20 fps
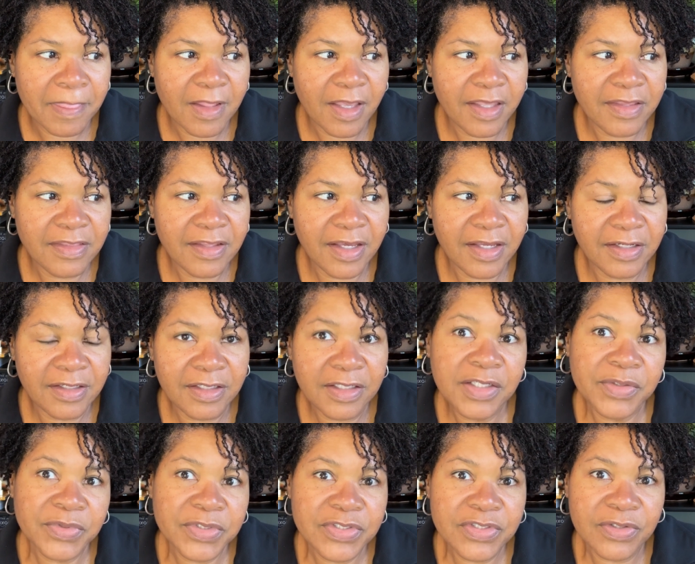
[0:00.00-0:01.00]
And then it
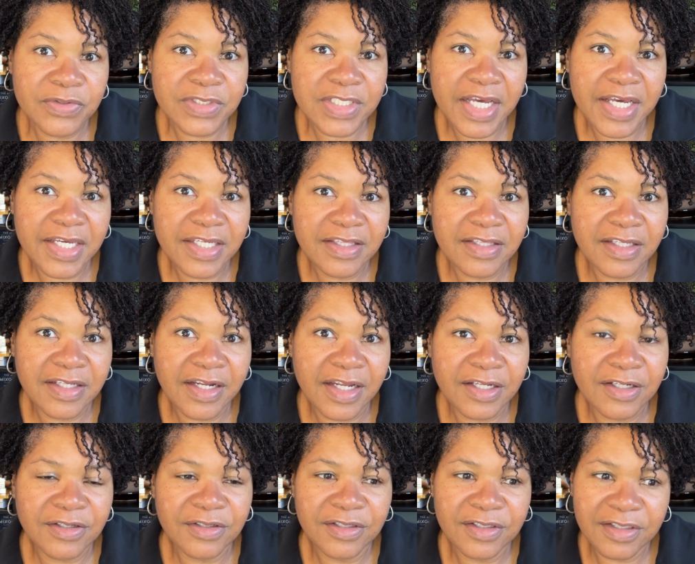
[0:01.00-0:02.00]
was so tight that I
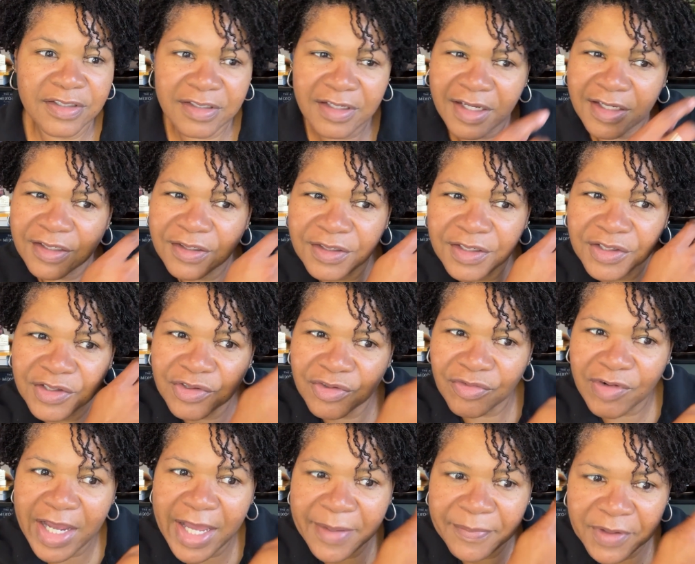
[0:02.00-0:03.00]
couldn't
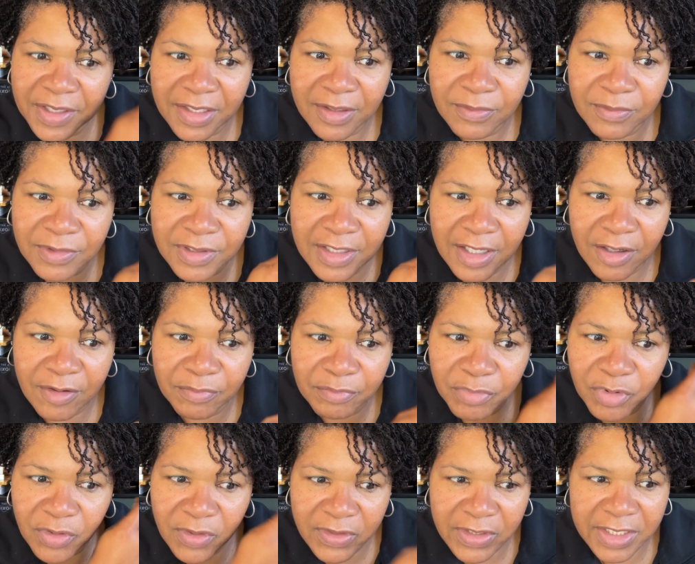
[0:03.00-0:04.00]
grab it without
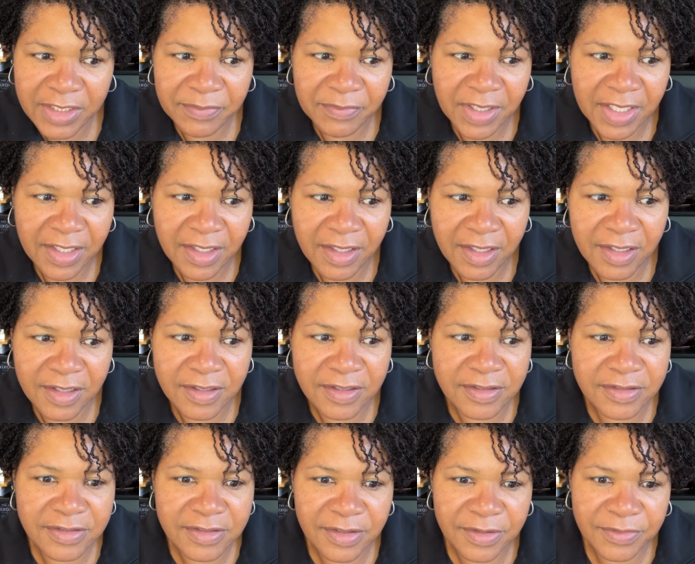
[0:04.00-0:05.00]
pulling my hair.
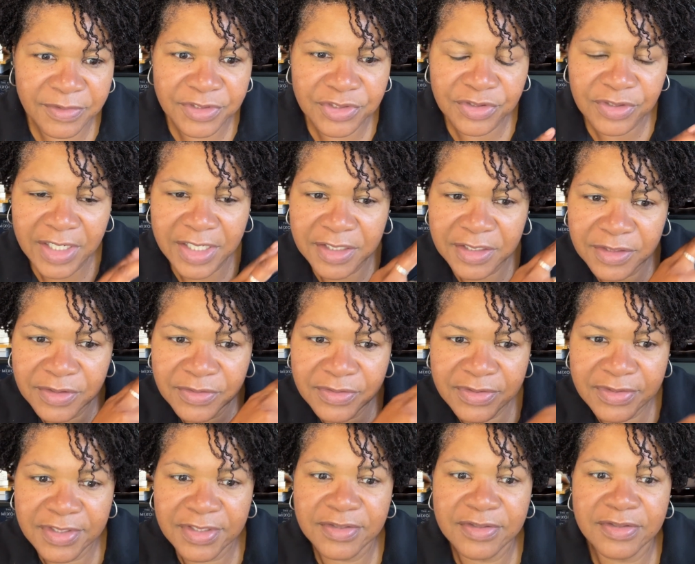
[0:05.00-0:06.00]
So I was trying to use
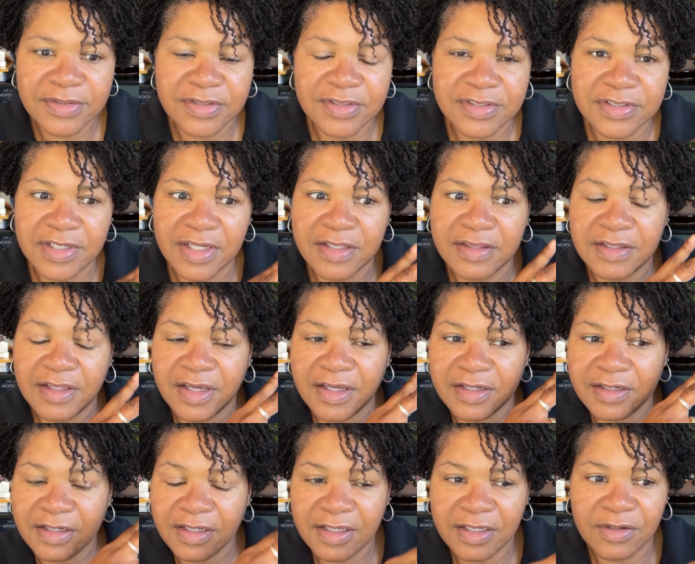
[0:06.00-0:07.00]
scissors, and
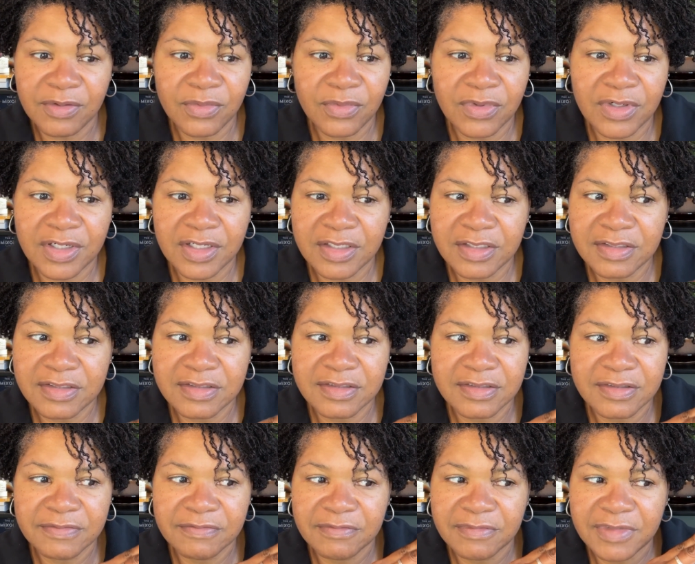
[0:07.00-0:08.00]
then
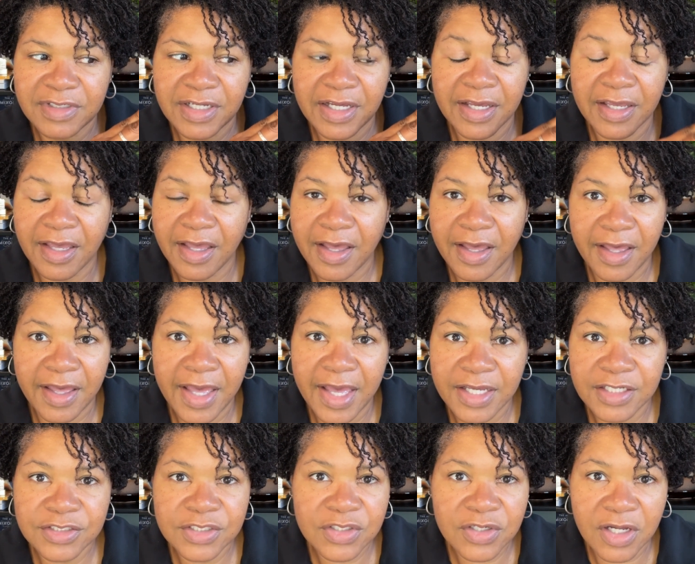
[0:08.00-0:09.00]
I
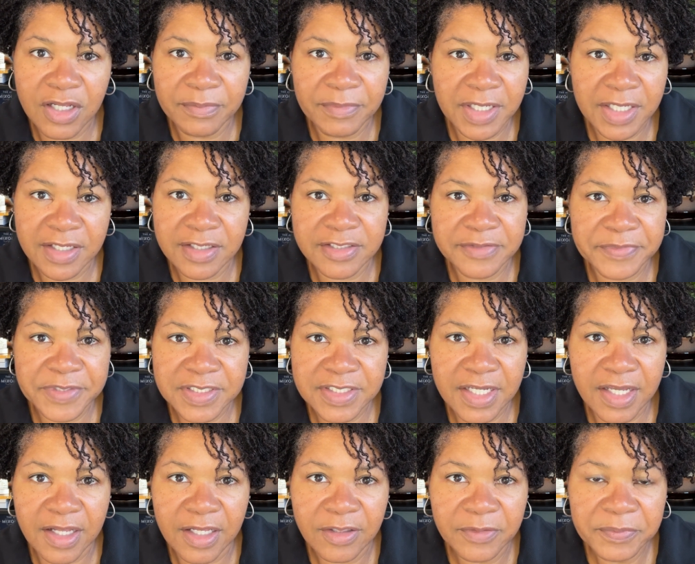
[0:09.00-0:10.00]
actually called my husband to
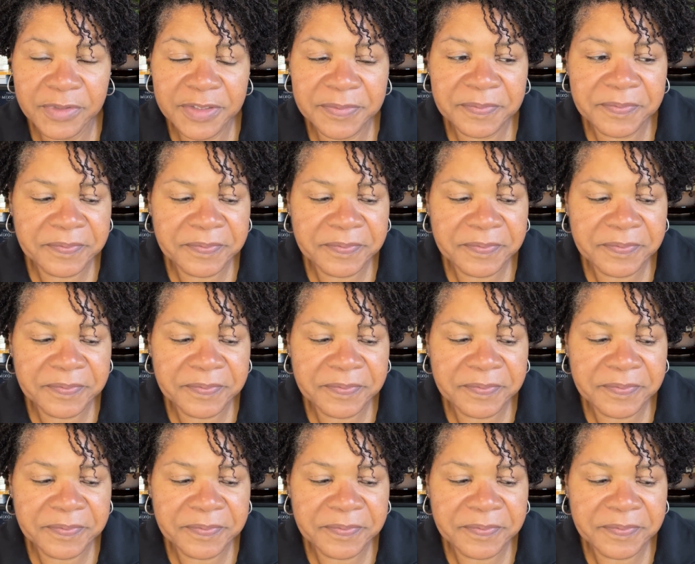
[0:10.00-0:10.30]
help.